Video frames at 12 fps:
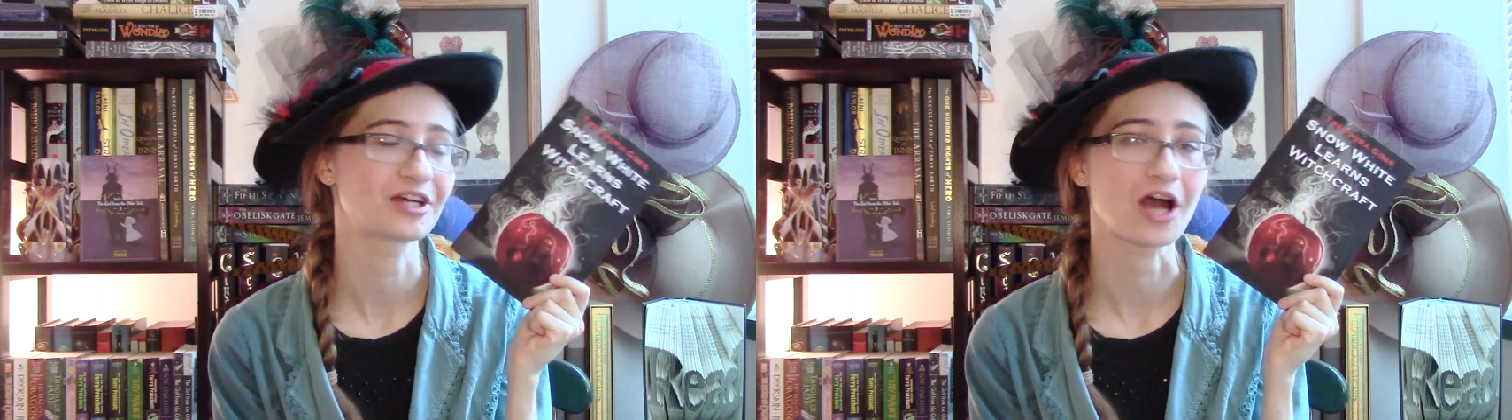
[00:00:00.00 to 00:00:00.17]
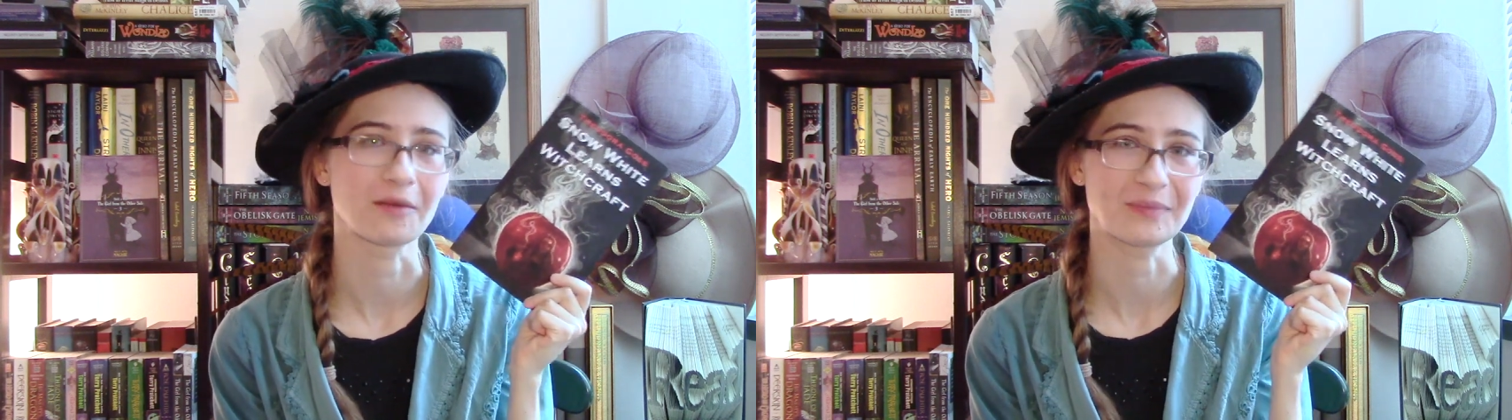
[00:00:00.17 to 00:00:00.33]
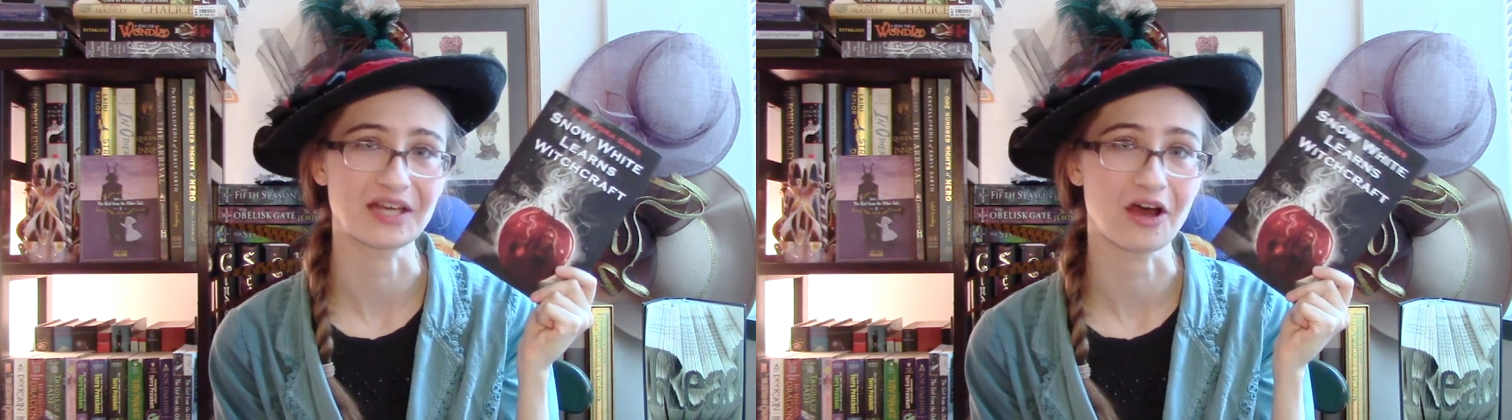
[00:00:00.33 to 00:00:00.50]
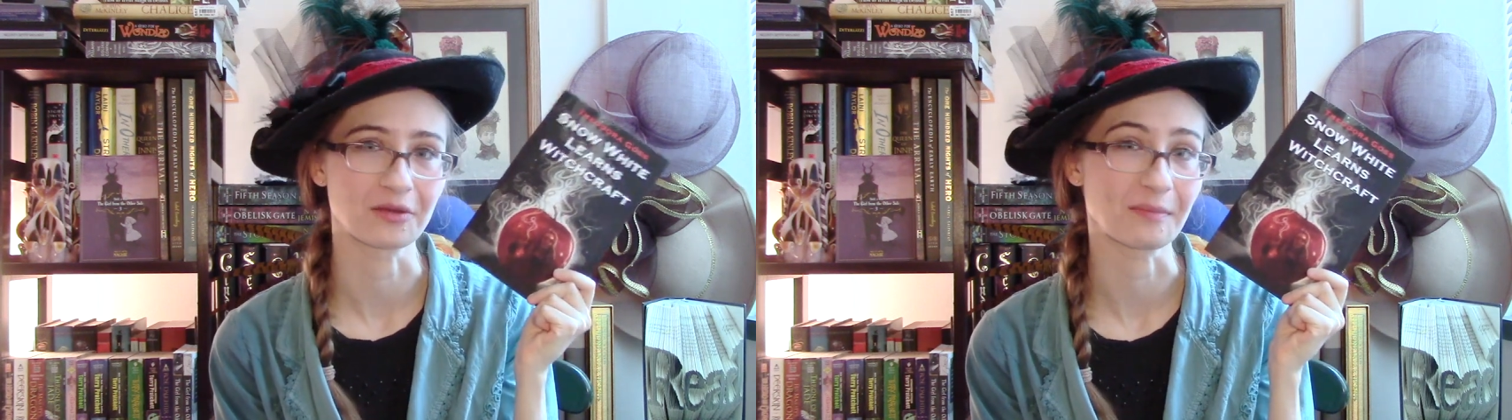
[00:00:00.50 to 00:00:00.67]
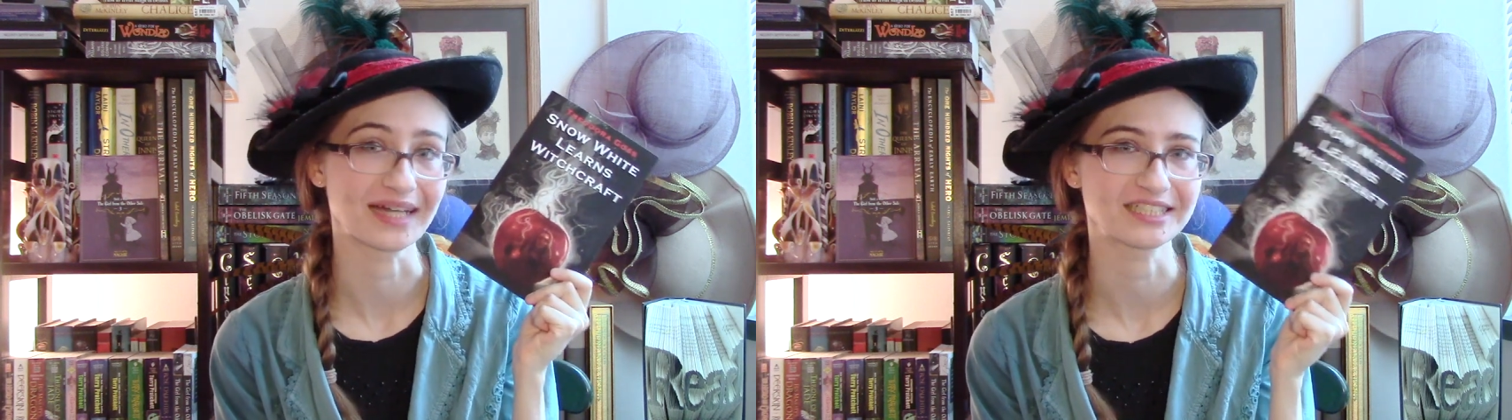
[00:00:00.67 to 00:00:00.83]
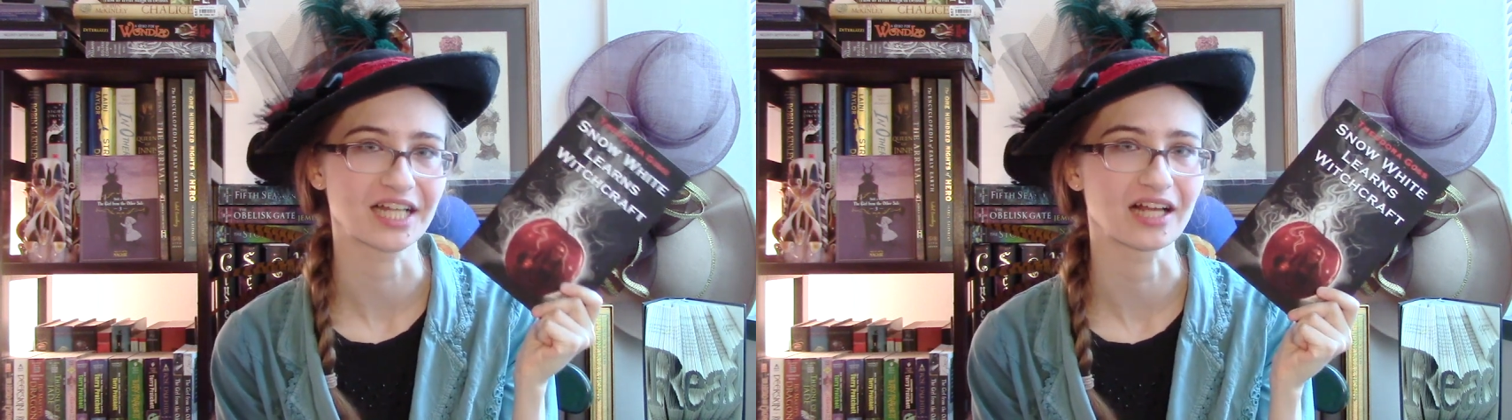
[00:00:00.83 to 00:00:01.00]
a copy on
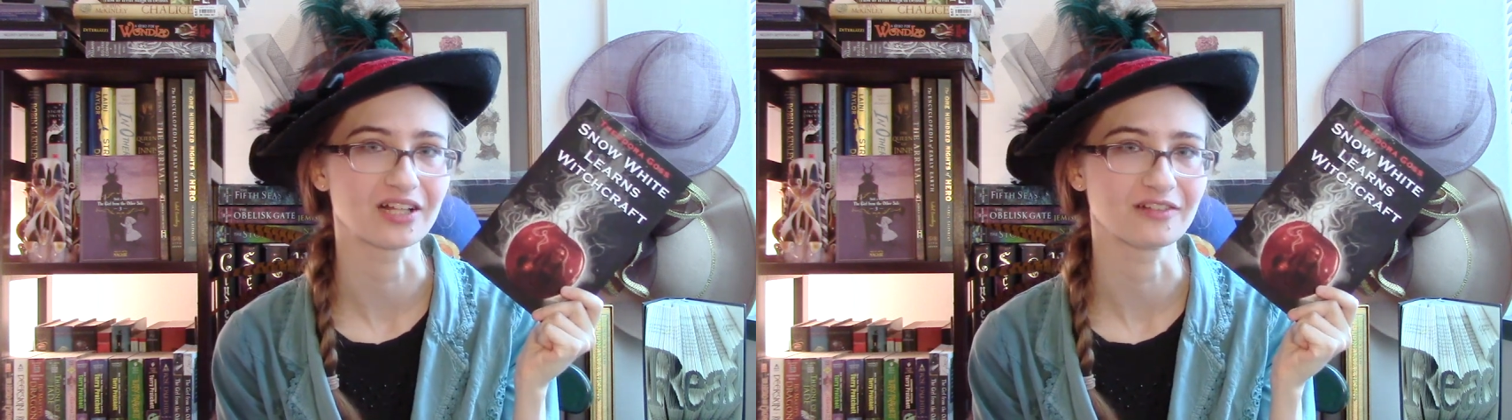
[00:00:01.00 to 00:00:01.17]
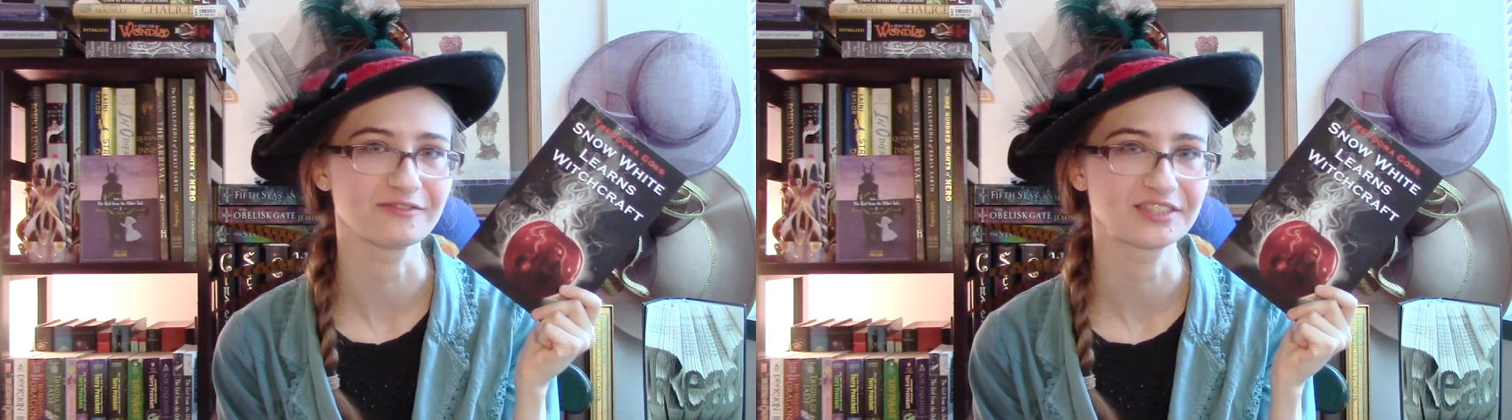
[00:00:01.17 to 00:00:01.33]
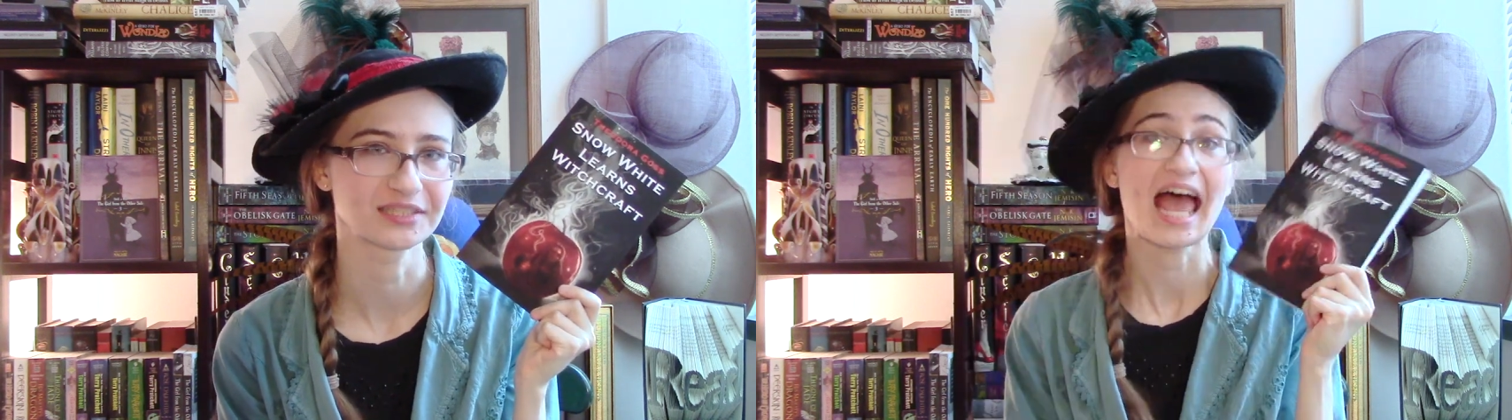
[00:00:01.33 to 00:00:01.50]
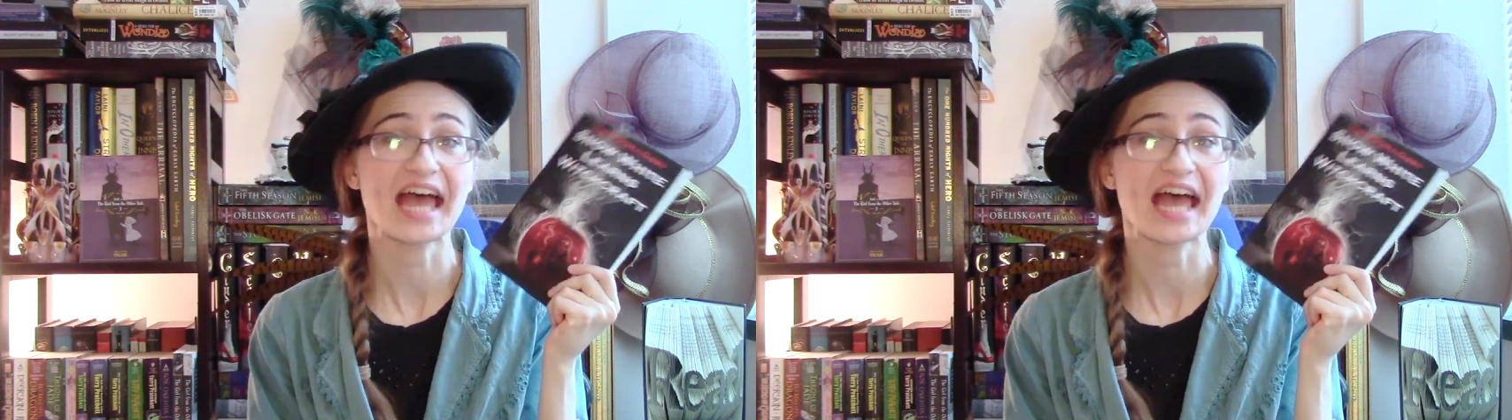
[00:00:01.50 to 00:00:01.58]
my shelves.